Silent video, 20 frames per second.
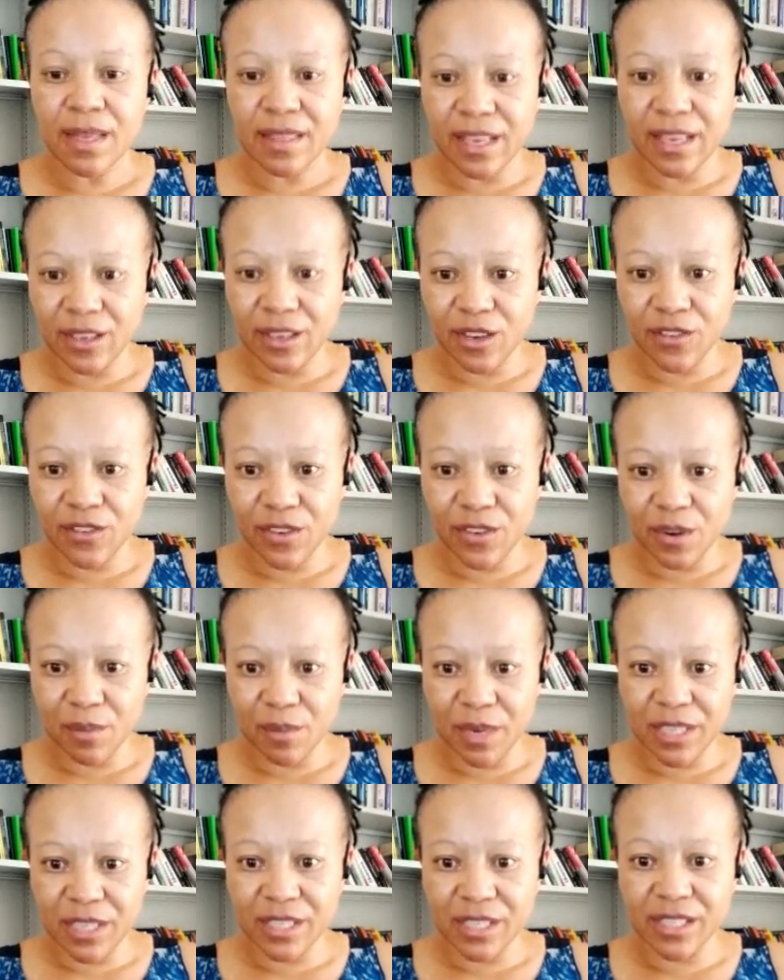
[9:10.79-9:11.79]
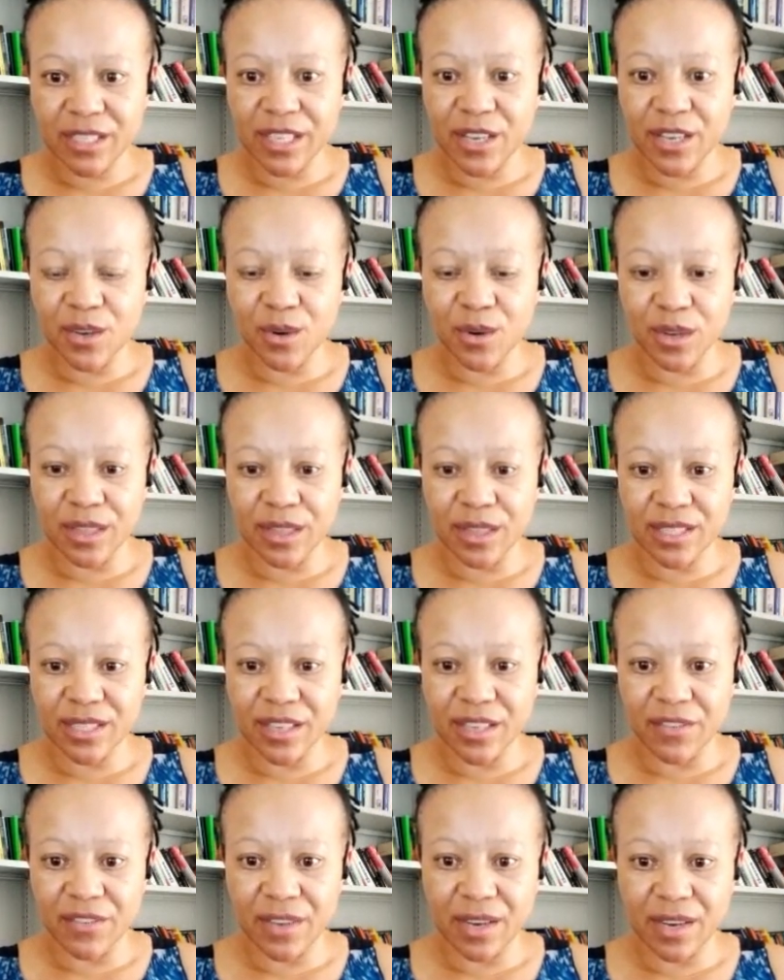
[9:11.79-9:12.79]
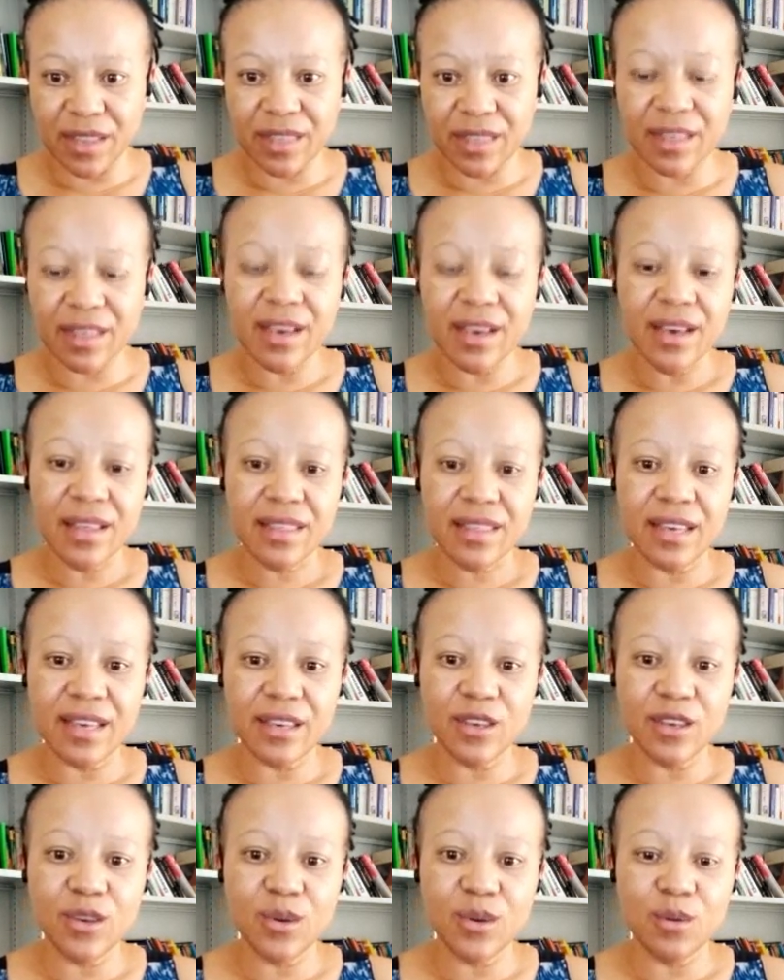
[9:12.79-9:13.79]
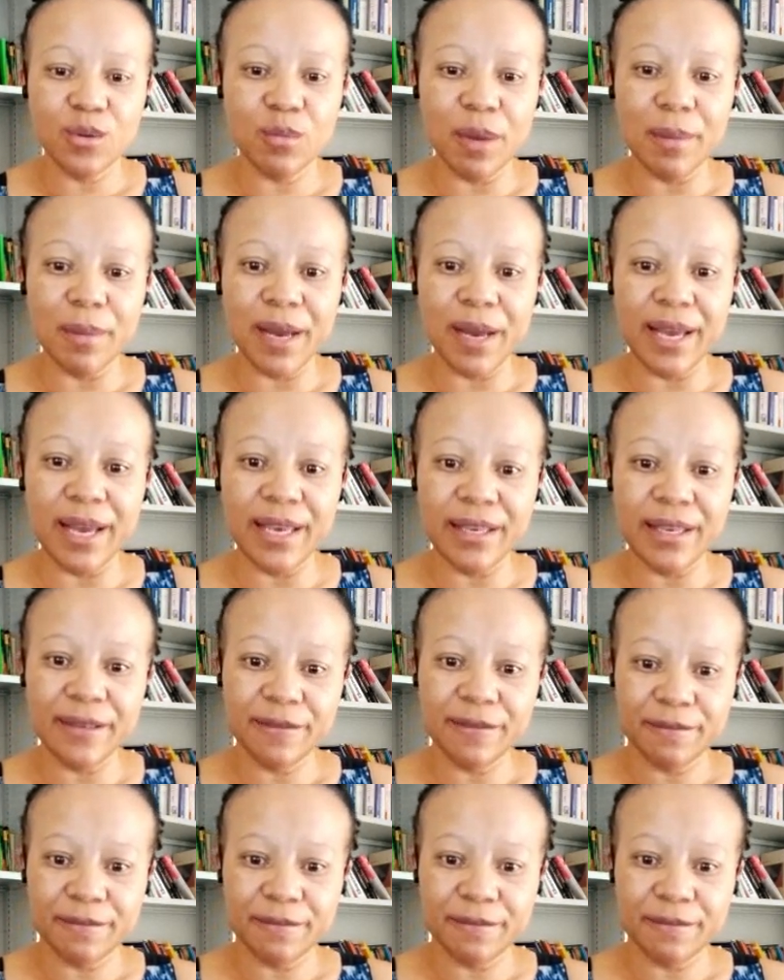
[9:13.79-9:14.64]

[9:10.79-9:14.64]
Thank you very much. See you on the 7th. Thank you. Bye-bye.